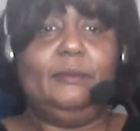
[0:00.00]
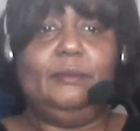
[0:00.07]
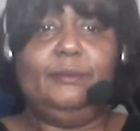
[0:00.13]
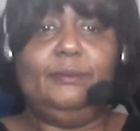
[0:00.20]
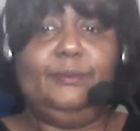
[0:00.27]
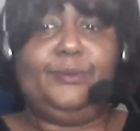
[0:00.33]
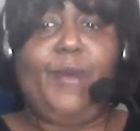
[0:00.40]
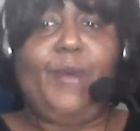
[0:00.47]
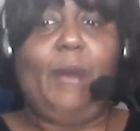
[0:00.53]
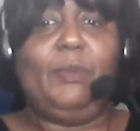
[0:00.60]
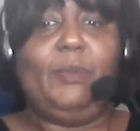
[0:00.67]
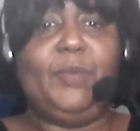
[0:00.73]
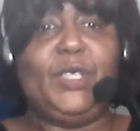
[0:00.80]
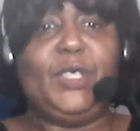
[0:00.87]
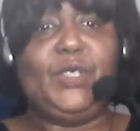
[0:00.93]
probably
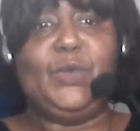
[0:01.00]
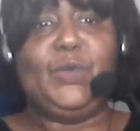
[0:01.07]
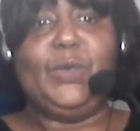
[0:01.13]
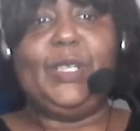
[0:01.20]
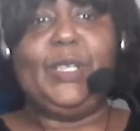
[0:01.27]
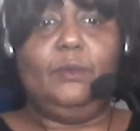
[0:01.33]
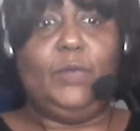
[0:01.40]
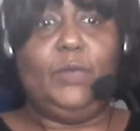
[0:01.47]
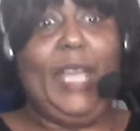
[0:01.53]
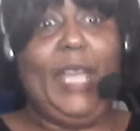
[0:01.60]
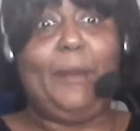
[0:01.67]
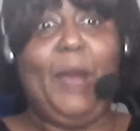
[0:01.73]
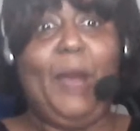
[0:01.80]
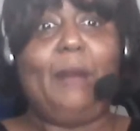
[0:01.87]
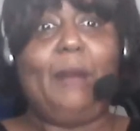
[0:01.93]
doing,
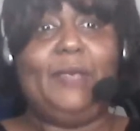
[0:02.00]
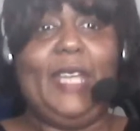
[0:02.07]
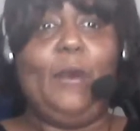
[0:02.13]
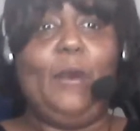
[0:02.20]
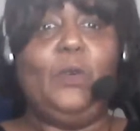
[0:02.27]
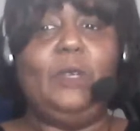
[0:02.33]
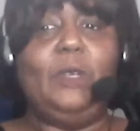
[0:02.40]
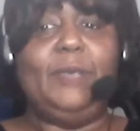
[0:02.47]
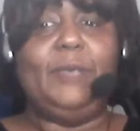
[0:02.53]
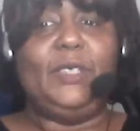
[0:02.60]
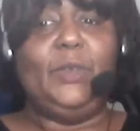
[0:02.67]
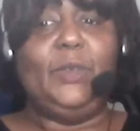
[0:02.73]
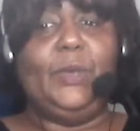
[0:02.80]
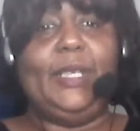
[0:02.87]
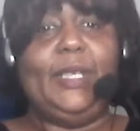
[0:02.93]
not probably, I
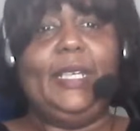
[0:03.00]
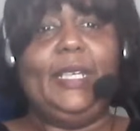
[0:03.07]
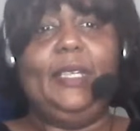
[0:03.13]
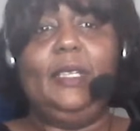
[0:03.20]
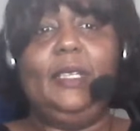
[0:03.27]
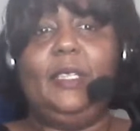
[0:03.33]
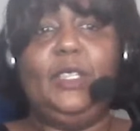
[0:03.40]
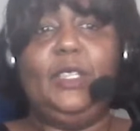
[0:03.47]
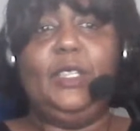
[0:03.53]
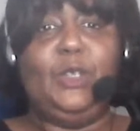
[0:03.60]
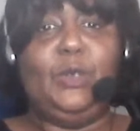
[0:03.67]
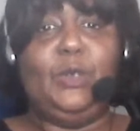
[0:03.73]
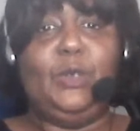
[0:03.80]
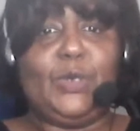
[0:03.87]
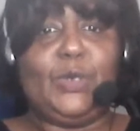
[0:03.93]
will be doing,
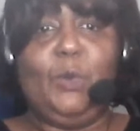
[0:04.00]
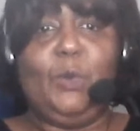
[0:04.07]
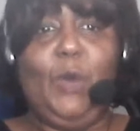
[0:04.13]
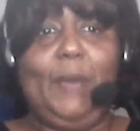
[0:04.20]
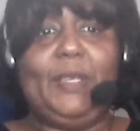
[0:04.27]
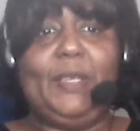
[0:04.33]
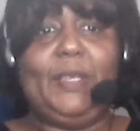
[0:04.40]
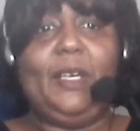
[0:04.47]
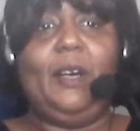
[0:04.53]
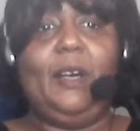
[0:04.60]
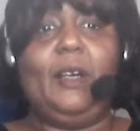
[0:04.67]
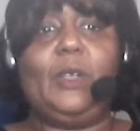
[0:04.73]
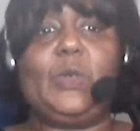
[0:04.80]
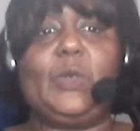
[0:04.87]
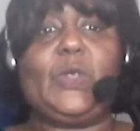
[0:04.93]
some
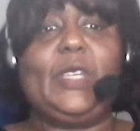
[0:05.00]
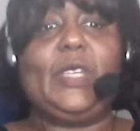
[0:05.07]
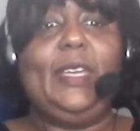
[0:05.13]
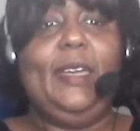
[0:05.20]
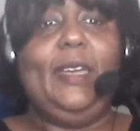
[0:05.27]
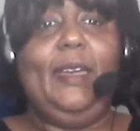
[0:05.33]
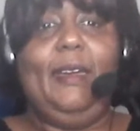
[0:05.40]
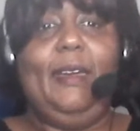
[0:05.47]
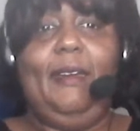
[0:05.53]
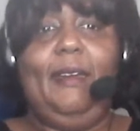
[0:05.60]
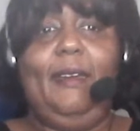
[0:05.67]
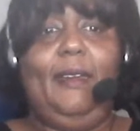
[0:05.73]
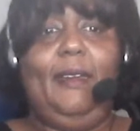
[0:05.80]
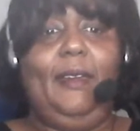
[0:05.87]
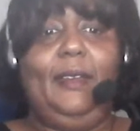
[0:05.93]
webinars
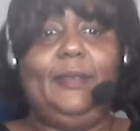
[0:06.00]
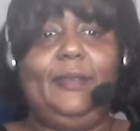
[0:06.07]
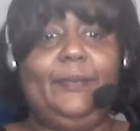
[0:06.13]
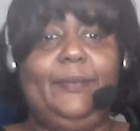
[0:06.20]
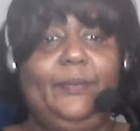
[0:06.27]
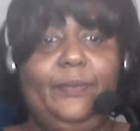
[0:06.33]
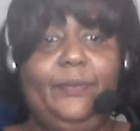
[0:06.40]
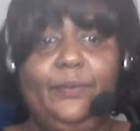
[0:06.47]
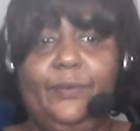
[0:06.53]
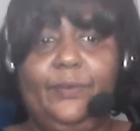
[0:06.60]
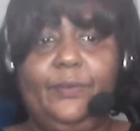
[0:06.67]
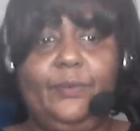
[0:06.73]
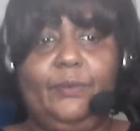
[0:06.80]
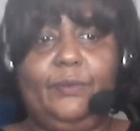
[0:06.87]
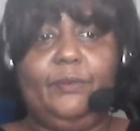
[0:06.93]
and
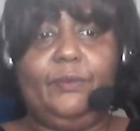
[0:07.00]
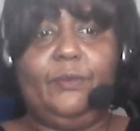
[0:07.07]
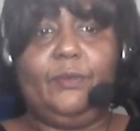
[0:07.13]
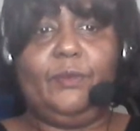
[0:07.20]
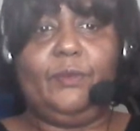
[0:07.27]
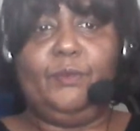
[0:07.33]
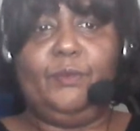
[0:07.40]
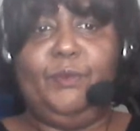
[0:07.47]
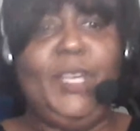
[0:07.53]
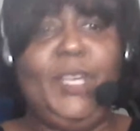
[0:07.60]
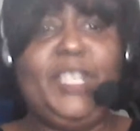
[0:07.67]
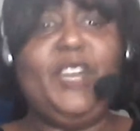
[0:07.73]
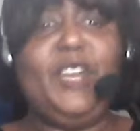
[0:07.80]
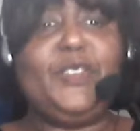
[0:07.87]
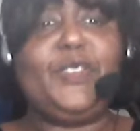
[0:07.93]

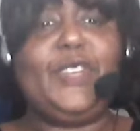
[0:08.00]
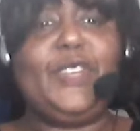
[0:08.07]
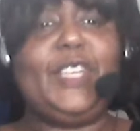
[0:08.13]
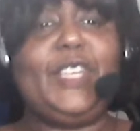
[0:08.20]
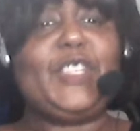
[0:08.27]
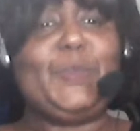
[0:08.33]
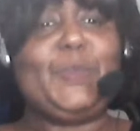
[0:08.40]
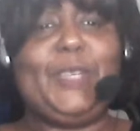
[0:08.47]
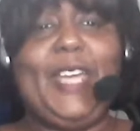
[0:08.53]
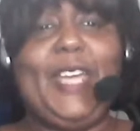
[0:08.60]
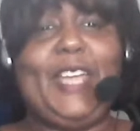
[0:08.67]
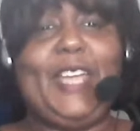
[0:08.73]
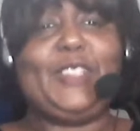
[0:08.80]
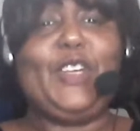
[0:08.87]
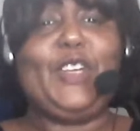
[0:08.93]
many other things
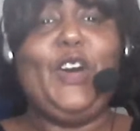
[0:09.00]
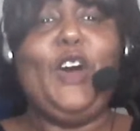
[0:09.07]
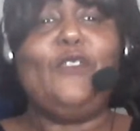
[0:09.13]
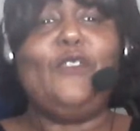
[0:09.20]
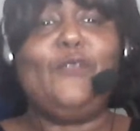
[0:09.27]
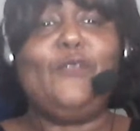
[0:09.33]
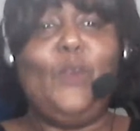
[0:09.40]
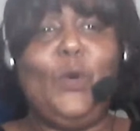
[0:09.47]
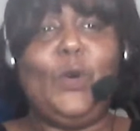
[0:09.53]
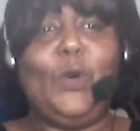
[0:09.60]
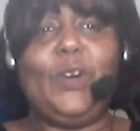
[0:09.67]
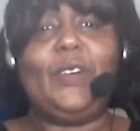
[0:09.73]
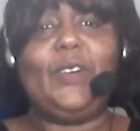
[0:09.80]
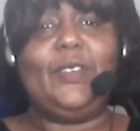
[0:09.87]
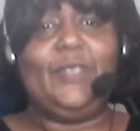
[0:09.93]
planned
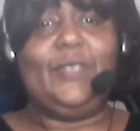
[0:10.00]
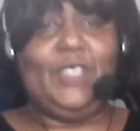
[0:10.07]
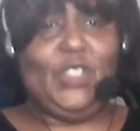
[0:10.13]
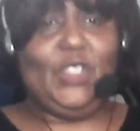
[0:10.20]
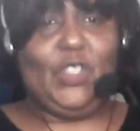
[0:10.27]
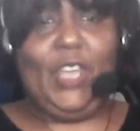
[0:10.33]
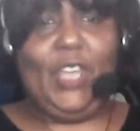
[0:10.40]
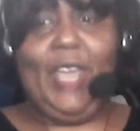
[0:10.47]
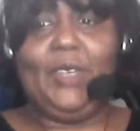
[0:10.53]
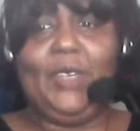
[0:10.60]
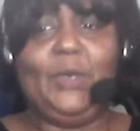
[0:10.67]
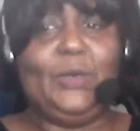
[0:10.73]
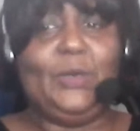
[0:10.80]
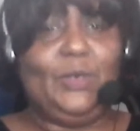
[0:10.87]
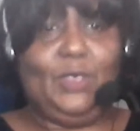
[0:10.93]
for this
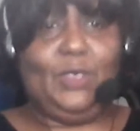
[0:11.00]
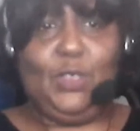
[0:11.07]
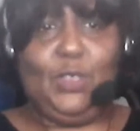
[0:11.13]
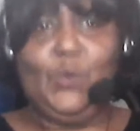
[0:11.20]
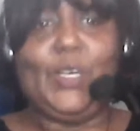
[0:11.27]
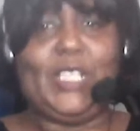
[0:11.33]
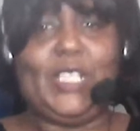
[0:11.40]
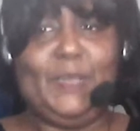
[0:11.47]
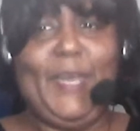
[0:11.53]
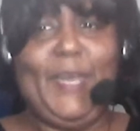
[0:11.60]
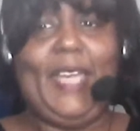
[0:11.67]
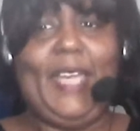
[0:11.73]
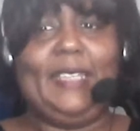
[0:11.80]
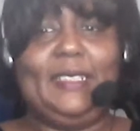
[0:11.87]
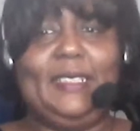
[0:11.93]
channel to
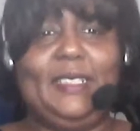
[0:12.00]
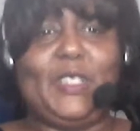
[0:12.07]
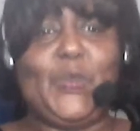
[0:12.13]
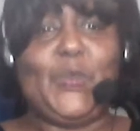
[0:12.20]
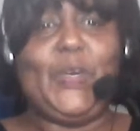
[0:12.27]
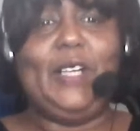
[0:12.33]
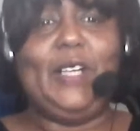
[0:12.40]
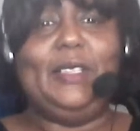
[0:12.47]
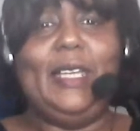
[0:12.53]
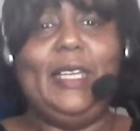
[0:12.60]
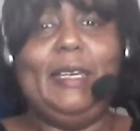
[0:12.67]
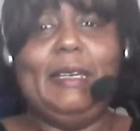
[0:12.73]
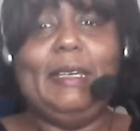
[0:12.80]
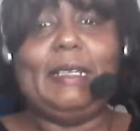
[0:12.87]
expand it as well.